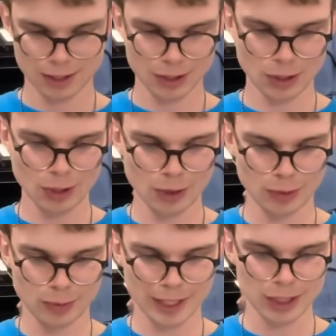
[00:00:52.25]

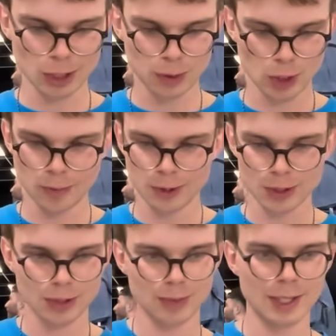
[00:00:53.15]
So we can start with the
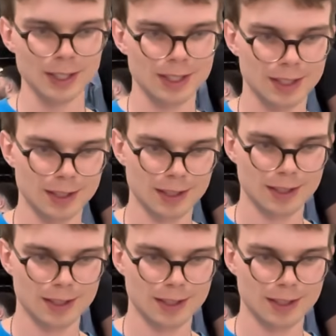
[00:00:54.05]
obvious ones.